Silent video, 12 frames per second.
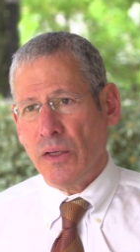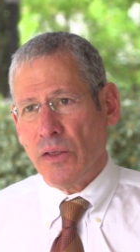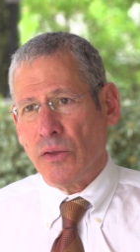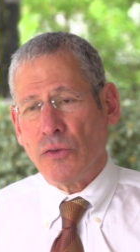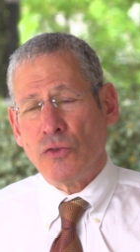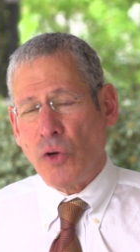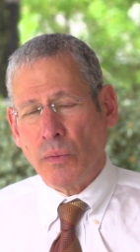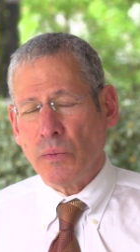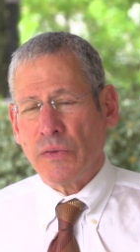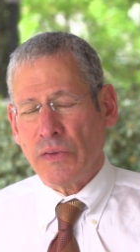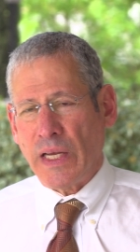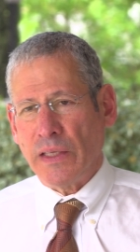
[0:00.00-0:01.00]
you know,
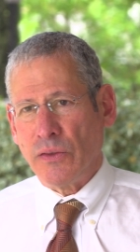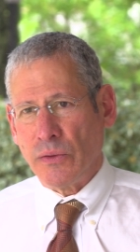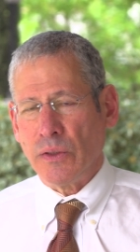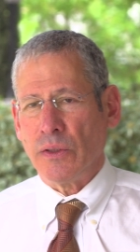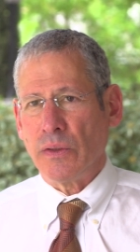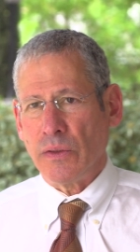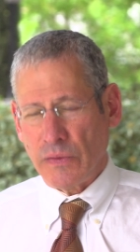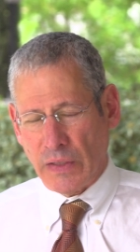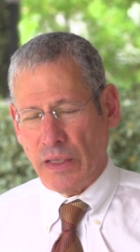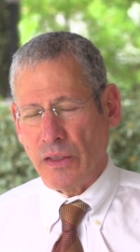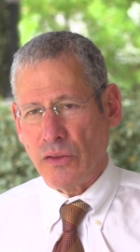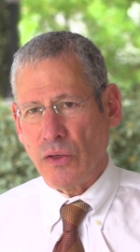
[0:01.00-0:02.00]
don't schedule your
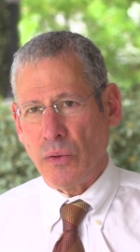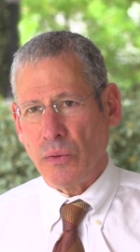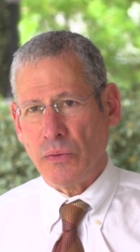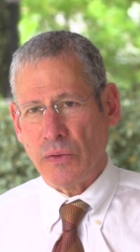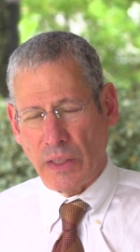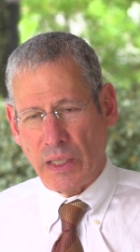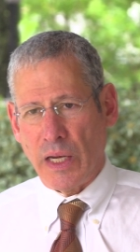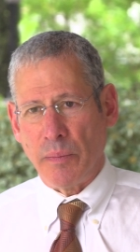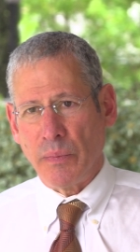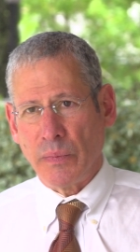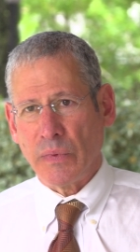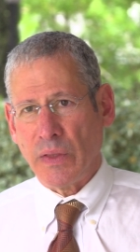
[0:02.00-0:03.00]
second dose
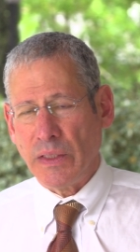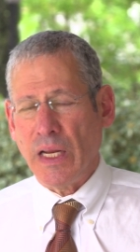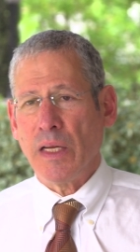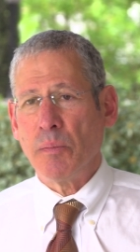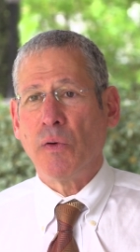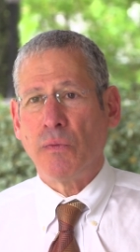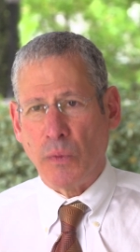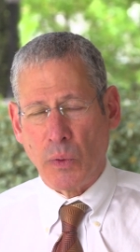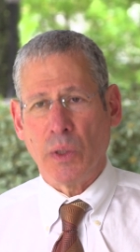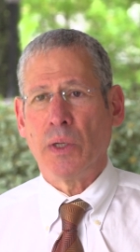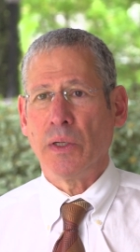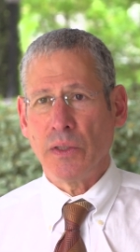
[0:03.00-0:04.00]
um, the day
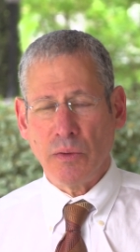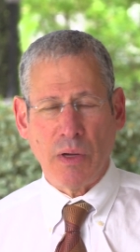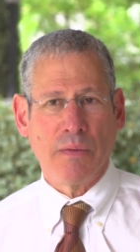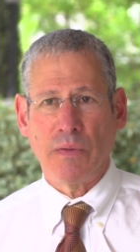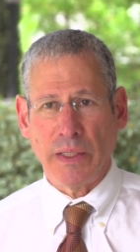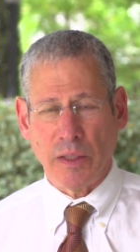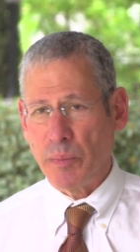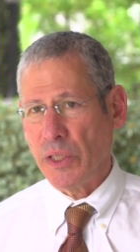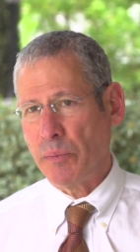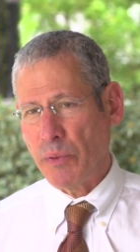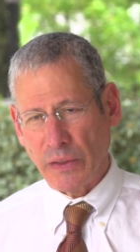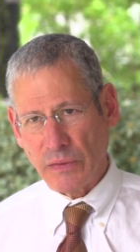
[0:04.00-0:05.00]
before you have like a
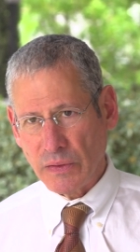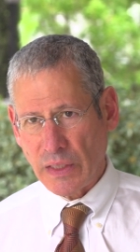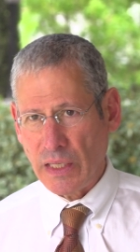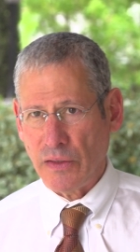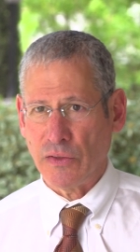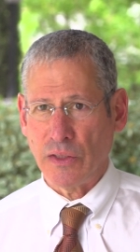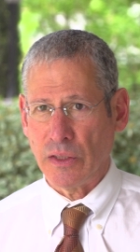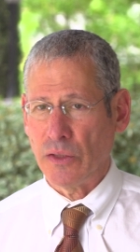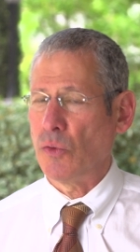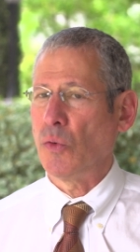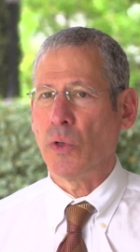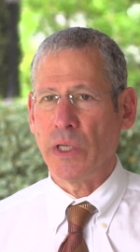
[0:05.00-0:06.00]
big presentation
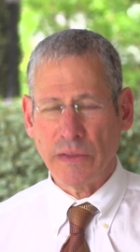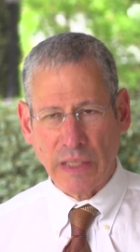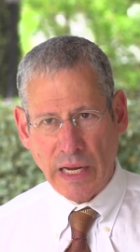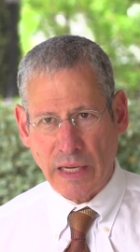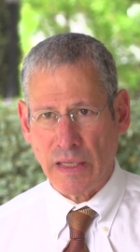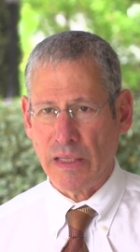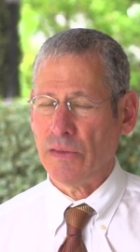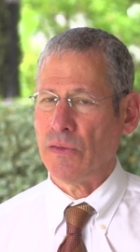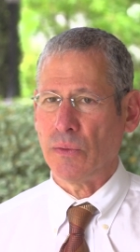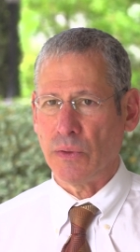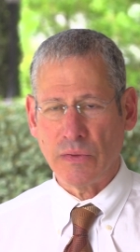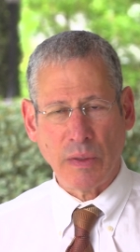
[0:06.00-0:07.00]
or a
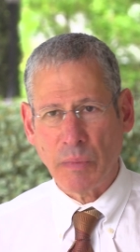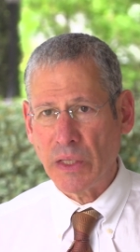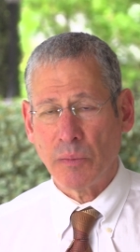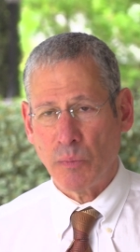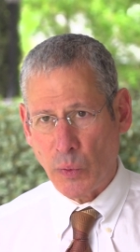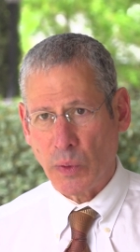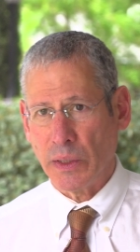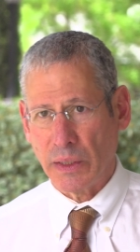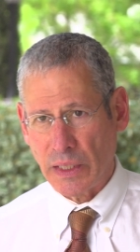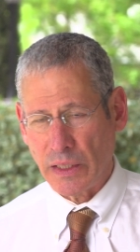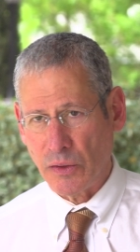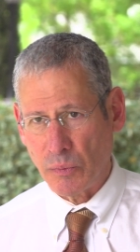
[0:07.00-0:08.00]
test or something important
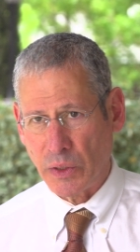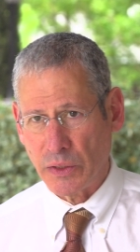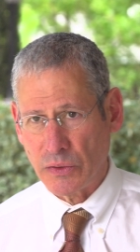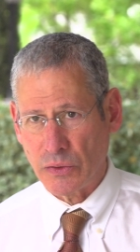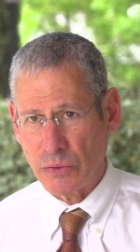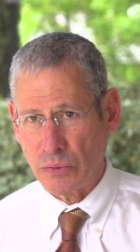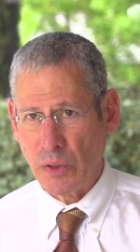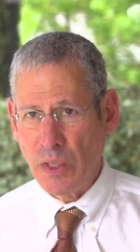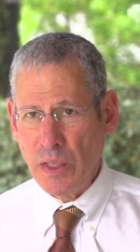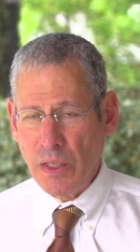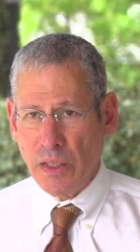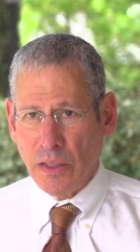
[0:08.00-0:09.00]
that you want to do.
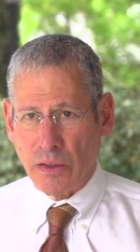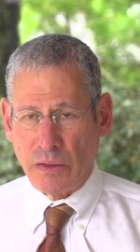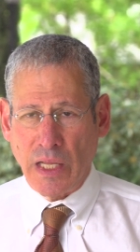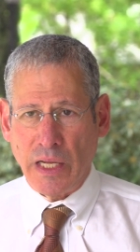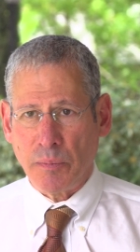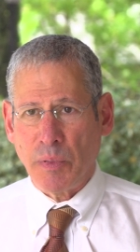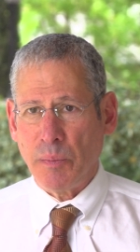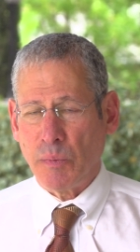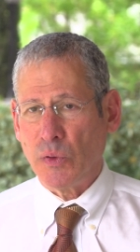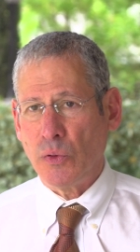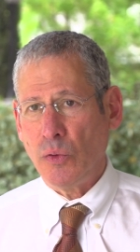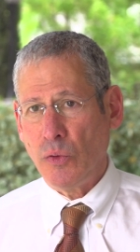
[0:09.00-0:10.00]
You know, a lot of
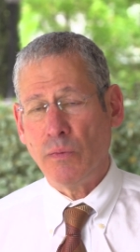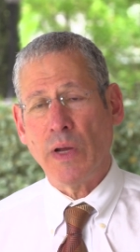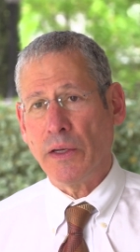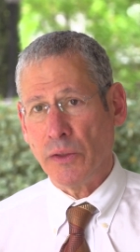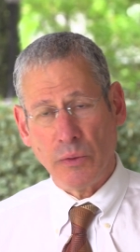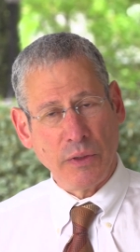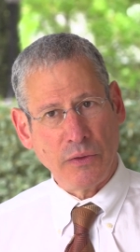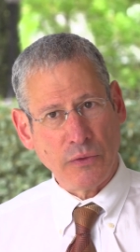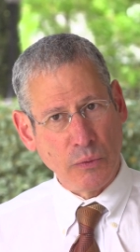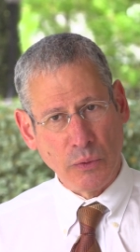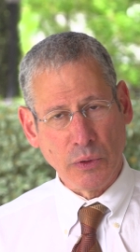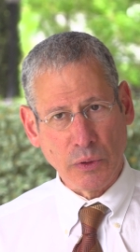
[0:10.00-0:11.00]
people who value their
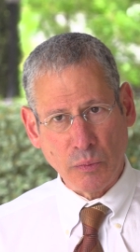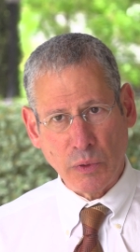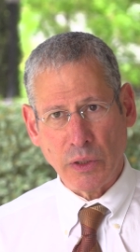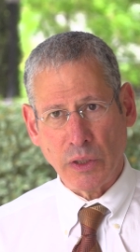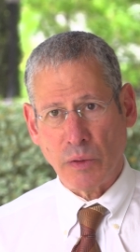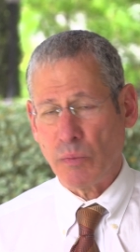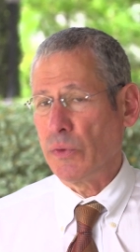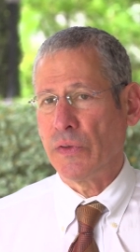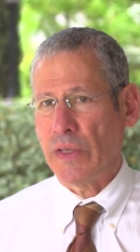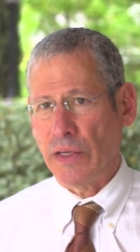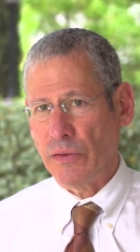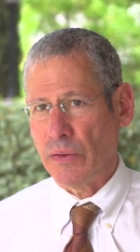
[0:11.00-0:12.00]
school or work will
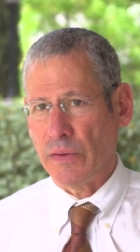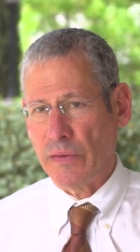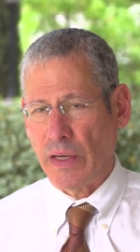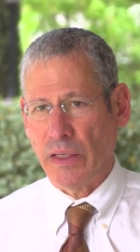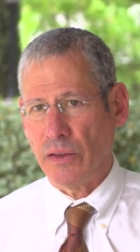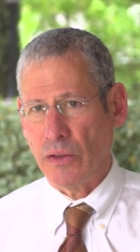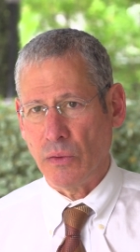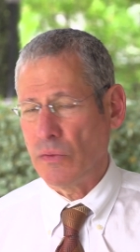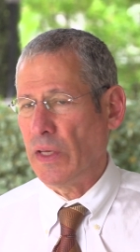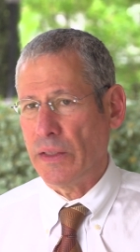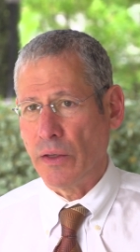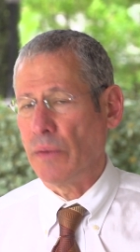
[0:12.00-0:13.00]
schedule the second
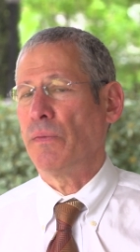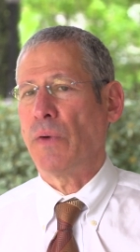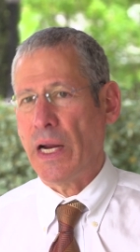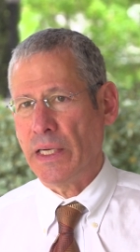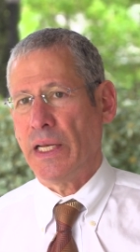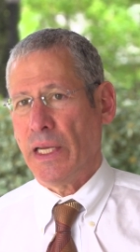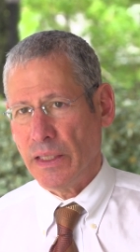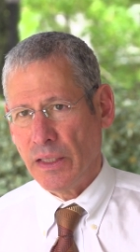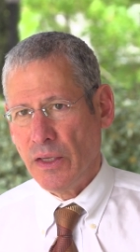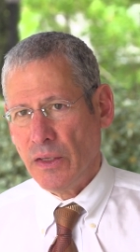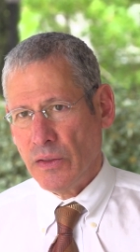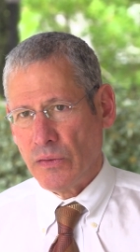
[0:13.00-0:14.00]
dose like on a Friday
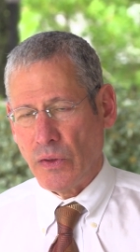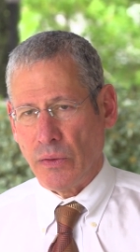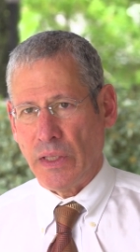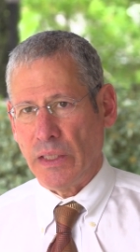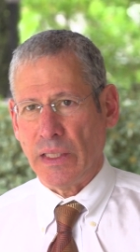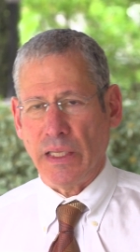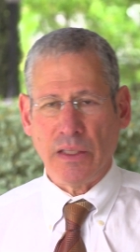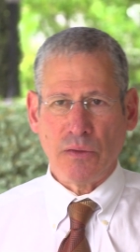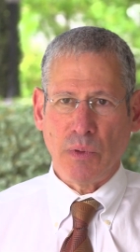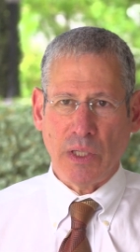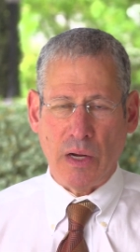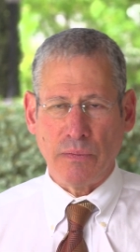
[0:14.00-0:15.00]
so that they can
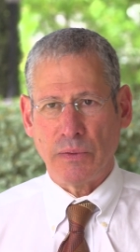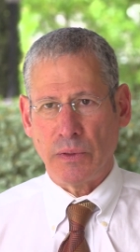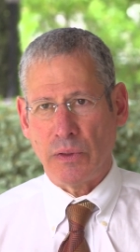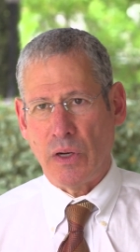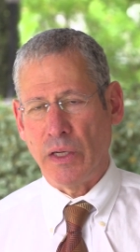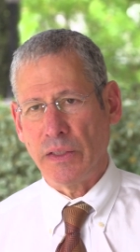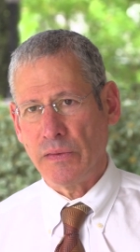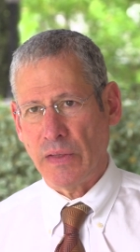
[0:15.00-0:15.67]
recover on a